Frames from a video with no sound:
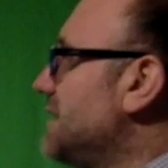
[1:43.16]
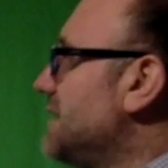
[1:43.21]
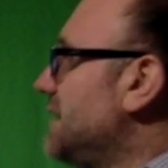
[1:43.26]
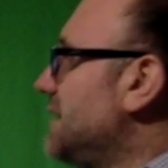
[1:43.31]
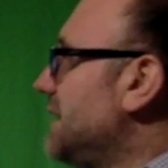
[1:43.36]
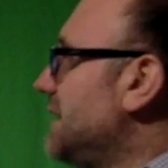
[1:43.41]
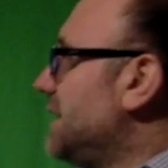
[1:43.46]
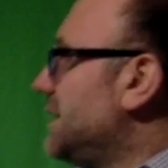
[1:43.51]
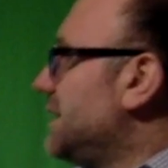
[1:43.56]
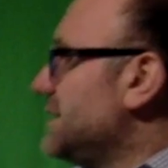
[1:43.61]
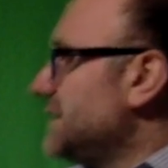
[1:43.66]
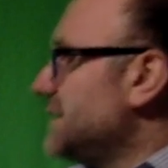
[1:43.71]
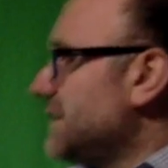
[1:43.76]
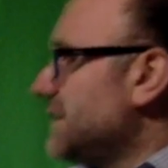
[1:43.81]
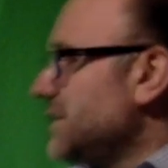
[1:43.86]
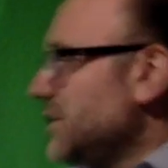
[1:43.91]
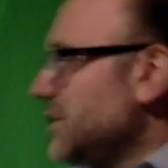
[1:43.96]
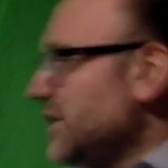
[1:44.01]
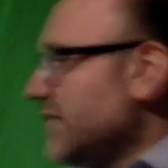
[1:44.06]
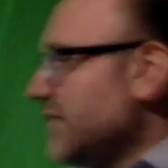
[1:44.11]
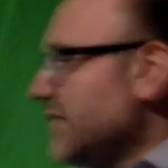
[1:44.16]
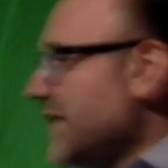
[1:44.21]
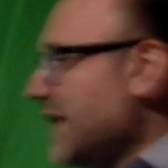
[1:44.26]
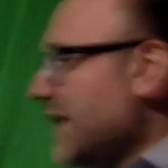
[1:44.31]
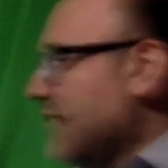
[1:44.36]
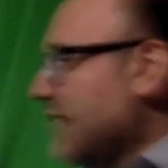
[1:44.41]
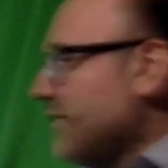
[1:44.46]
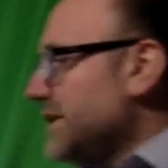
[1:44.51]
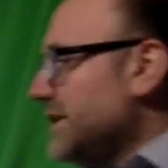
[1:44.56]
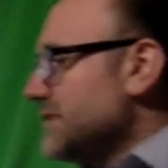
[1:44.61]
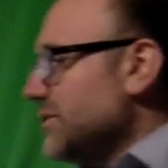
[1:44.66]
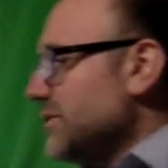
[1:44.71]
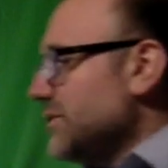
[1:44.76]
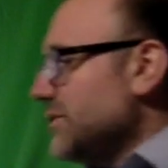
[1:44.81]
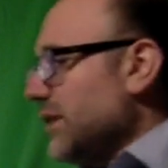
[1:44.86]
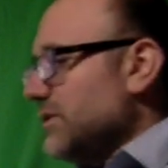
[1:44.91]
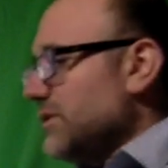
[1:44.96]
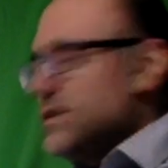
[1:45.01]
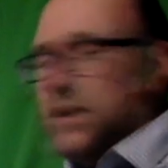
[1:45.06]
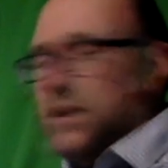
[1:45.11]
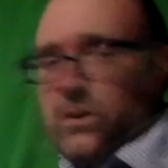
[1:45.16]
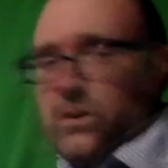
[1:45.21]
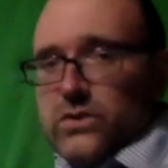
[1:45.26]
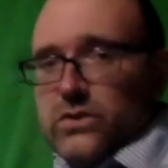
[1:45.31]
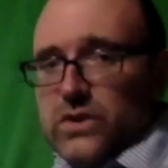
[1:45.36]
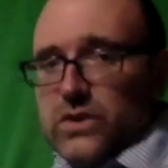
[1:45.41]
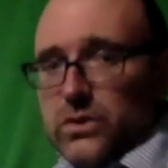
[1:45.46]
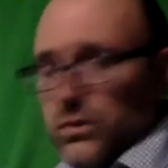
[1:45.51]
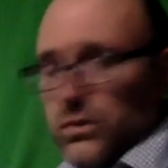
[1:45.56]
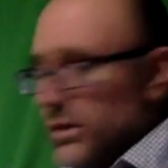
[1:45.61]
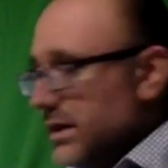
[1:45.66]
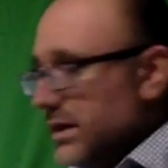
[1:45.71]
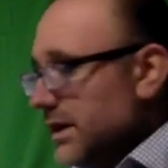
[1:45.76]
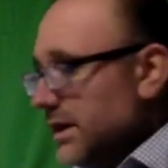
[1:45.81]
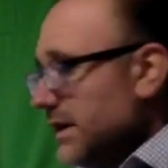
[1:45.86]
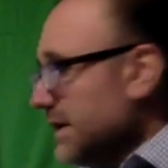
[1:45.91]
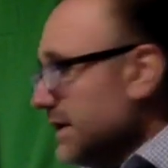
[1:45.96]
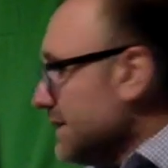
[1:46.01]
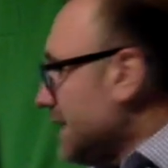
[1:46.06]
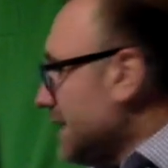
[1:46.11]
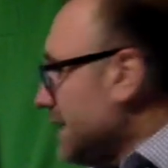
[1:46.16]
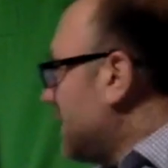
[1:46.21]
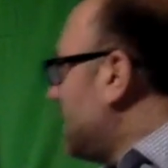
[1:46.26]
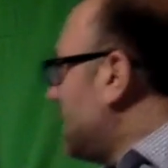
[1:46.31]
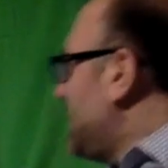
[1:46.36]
is, you could factor this one out here too. Now, let